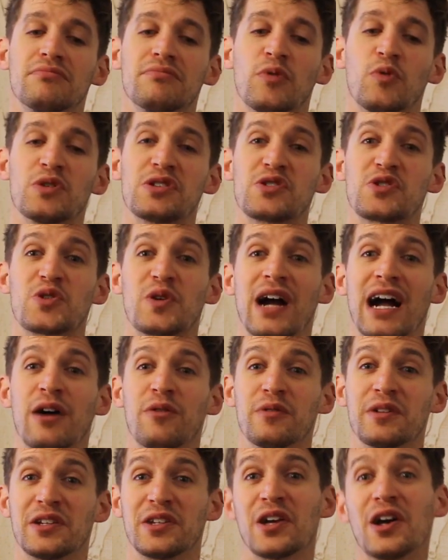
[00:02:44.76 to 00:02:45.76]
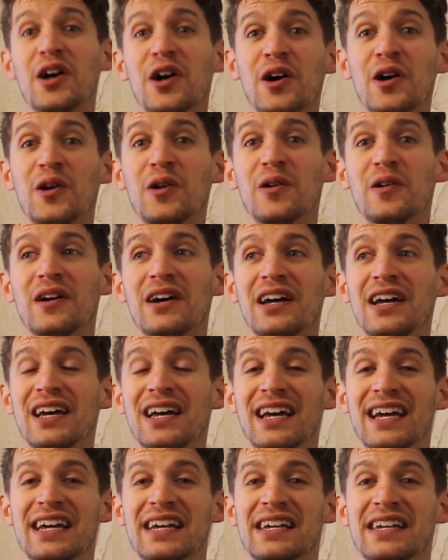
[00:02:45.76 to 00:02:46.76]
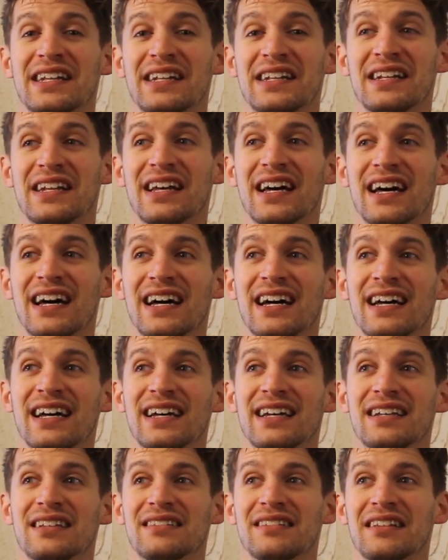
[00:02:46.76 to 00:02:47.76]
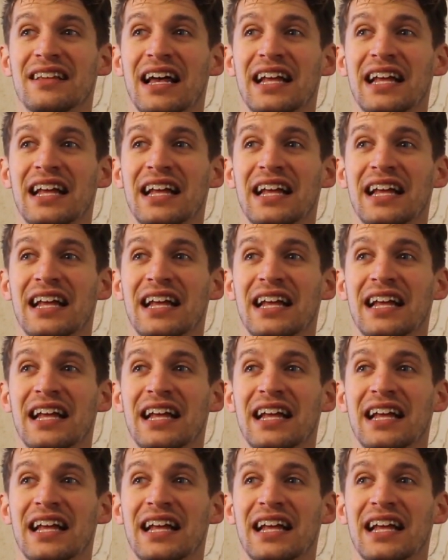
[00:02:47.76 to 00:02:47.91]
wasn't sure how it would go, and I